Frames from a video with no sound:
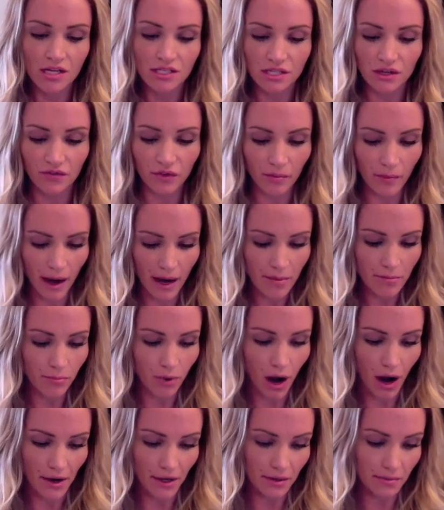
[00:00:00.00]
So for my
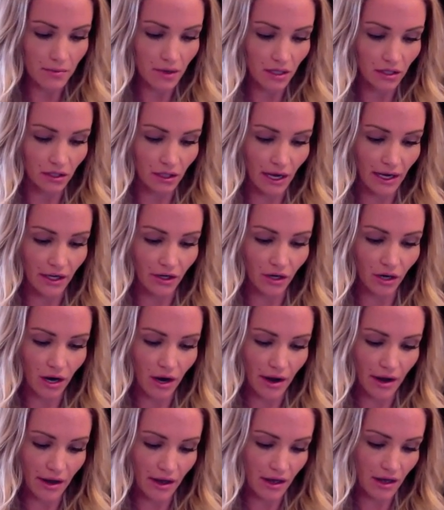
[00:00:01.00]
bottom liner,
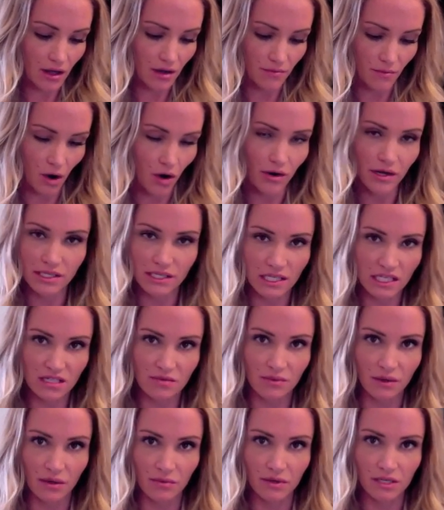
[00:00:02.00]
I am always
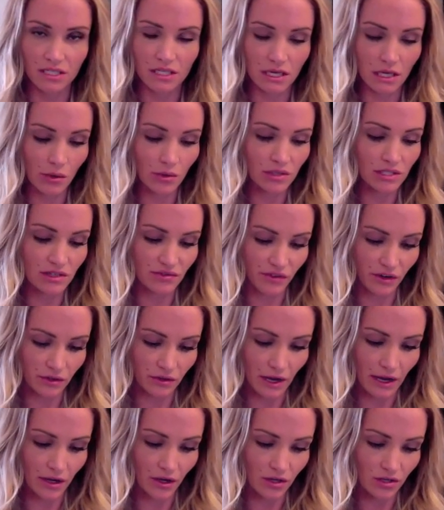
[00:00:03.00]
experimenting with different
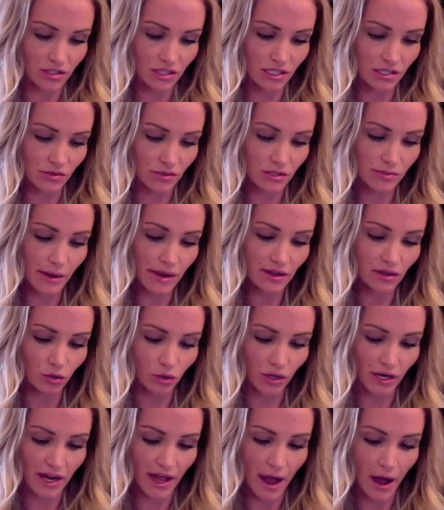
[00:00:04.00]
liners. This one's by
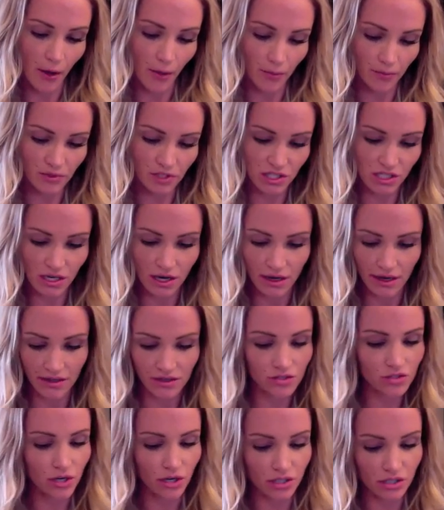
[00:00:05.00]
L'Oreal, just got it at
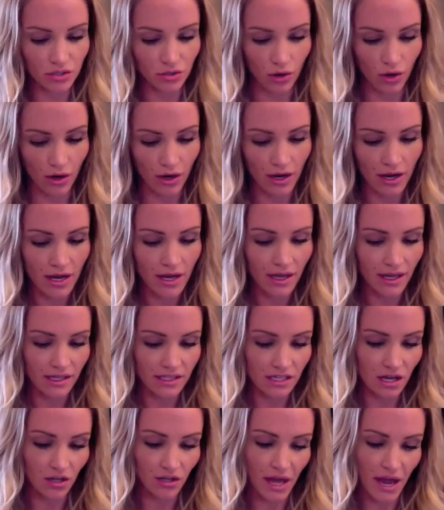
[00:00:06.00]
the drugstore.
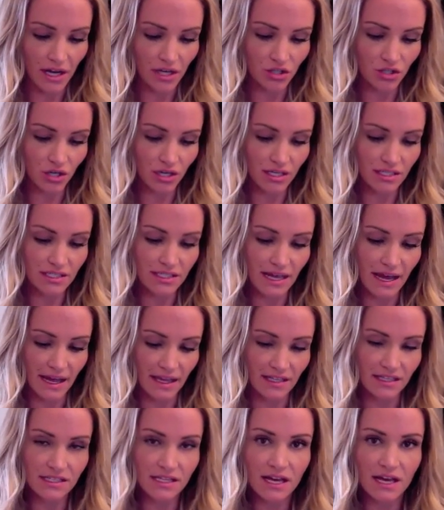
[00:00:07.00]
It's called Extra
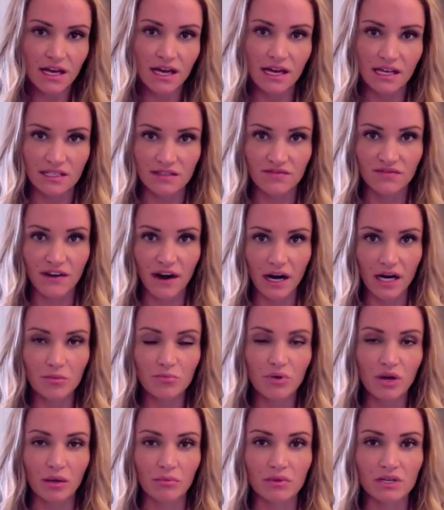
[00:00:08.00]
Intense. It's very
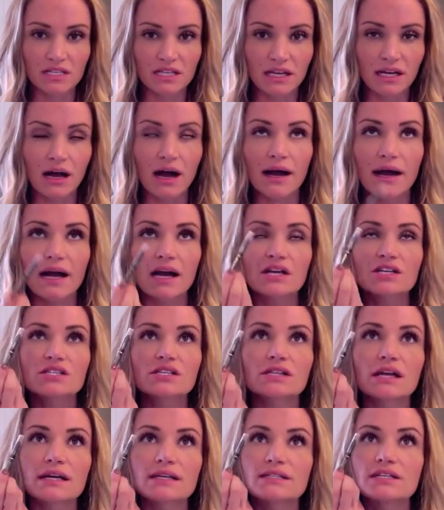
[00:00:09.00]
pigmented. I
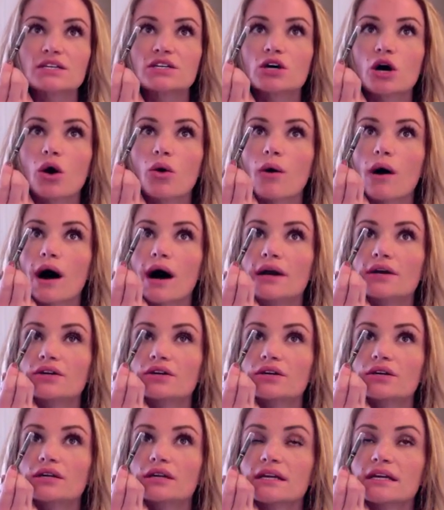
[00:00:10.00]
actually like to go
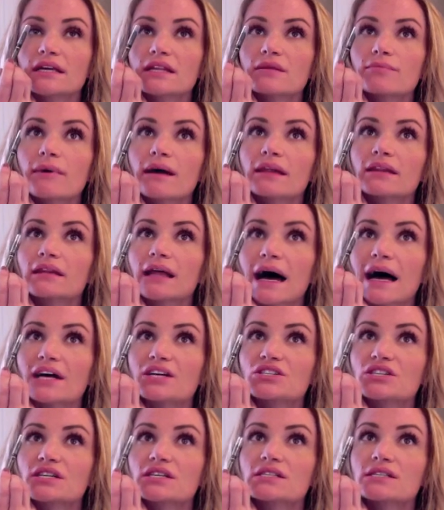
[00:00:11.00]
underneath my
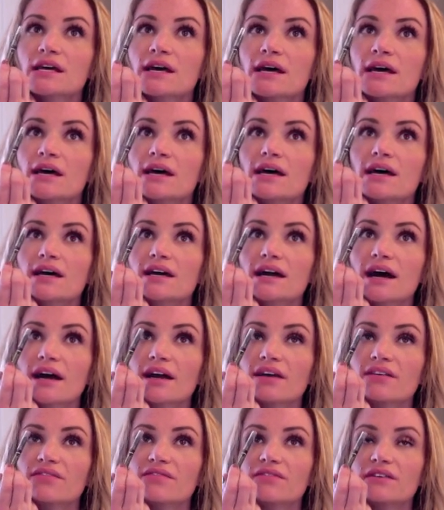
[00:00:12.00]
lashes and kind
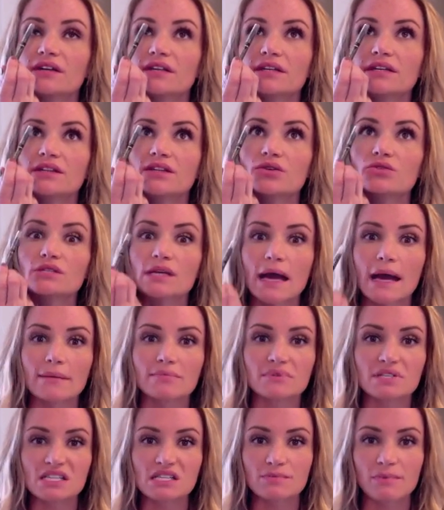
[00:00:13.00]
of fill in those
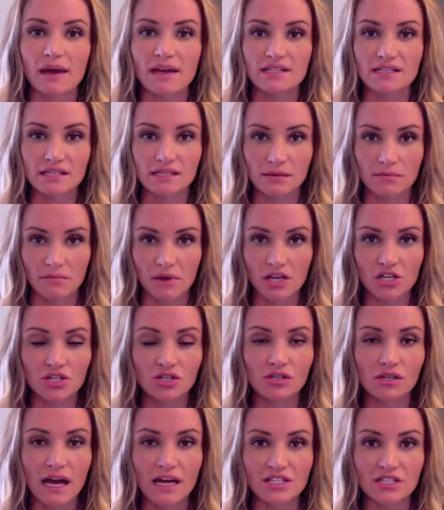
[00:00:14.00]
empty spaces. It makes
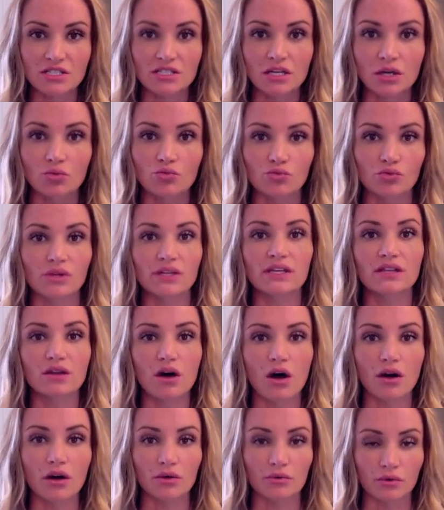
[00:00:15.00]
your lashes look really
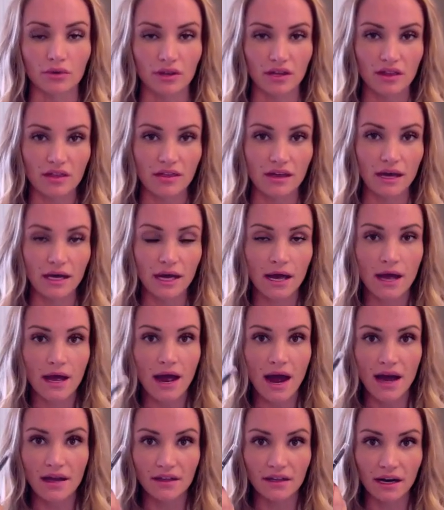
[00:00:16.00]
long and really thick.
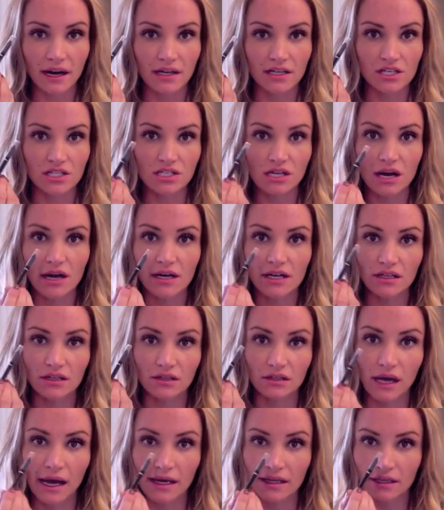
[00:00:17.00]
And then I just kind of
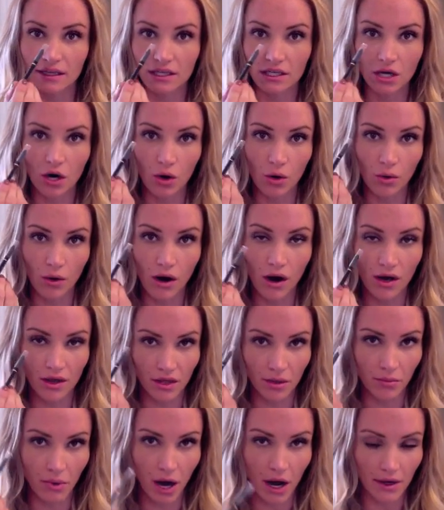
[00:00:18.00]
lightly go on
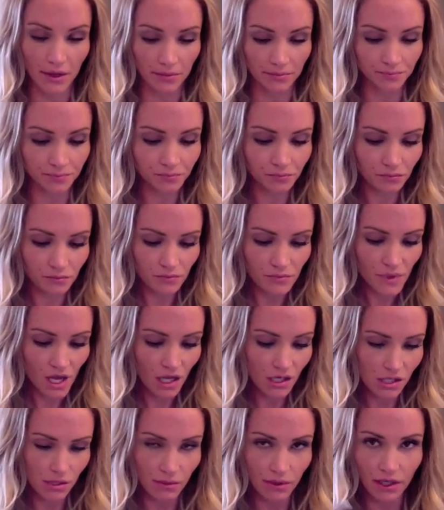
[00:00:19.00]
the bottom.
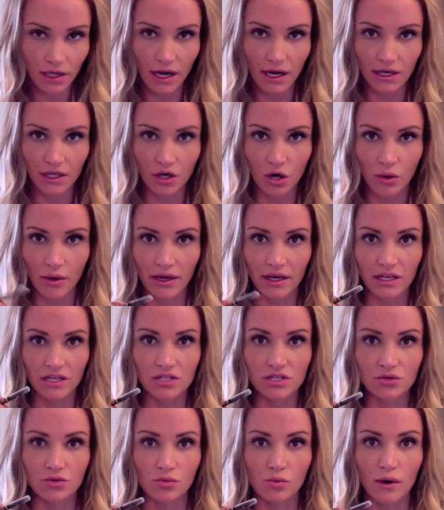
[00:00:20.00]
So I'm going to kind of go in and
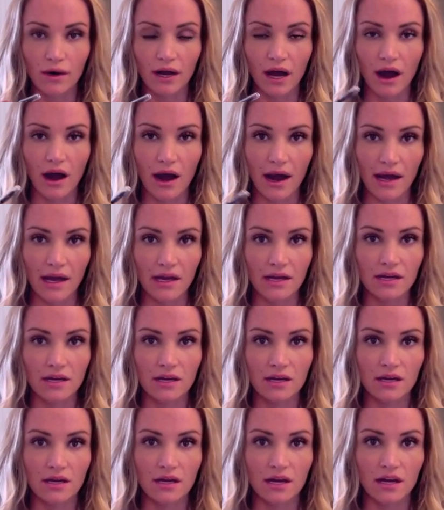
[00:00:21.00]
do one eye
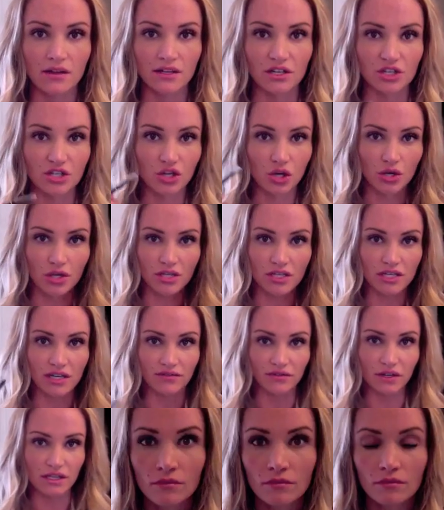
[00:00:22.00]
and then show you the
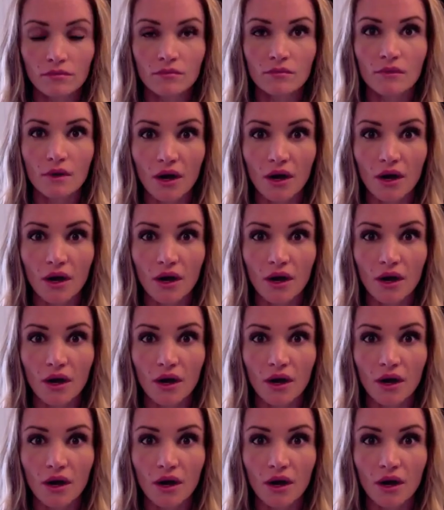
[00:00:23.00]
difference.